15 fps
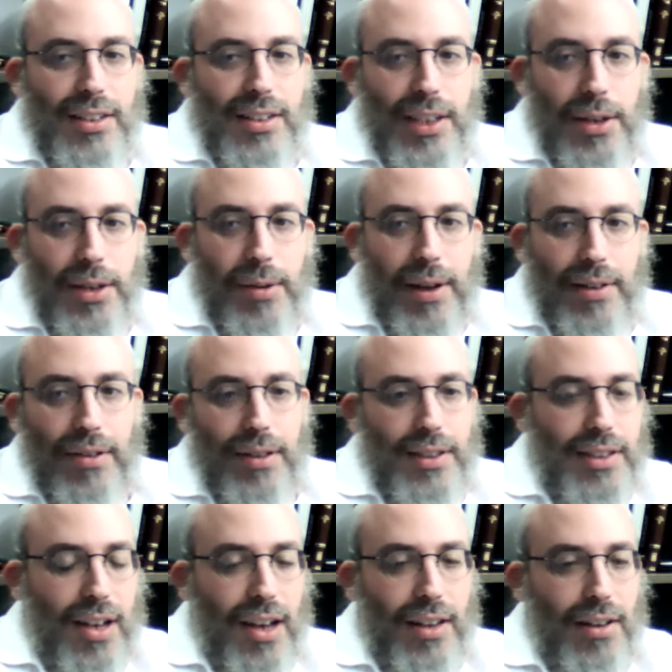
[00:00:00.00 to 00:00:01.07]
So you enter
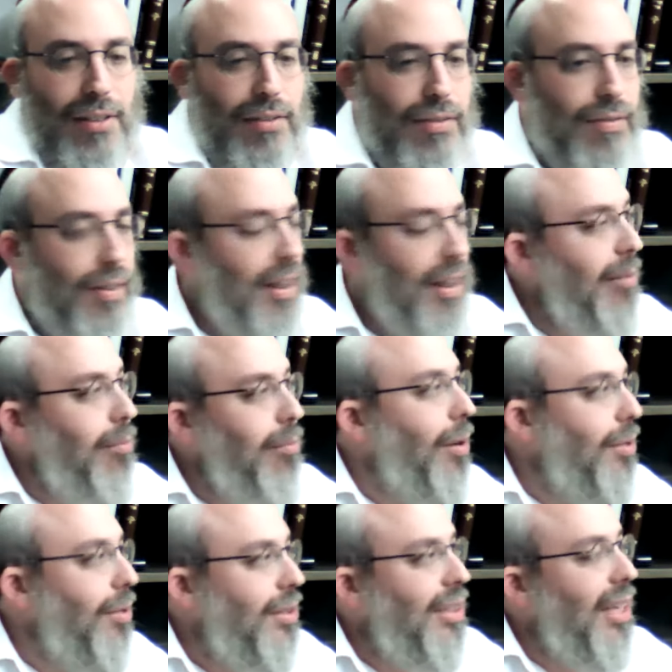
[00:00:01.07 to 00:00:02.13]
this kind of
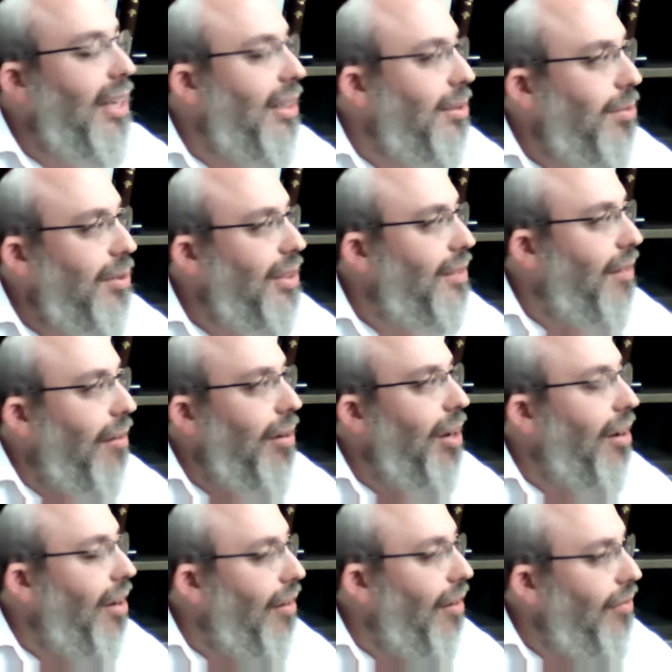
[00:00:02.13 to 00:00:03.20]
limbo stage, which is very
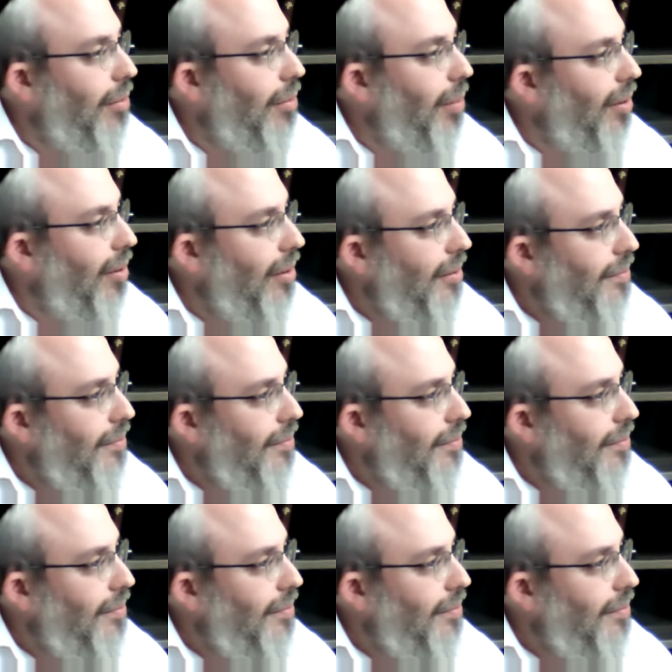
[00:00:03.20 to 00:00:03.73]
uncomfortable.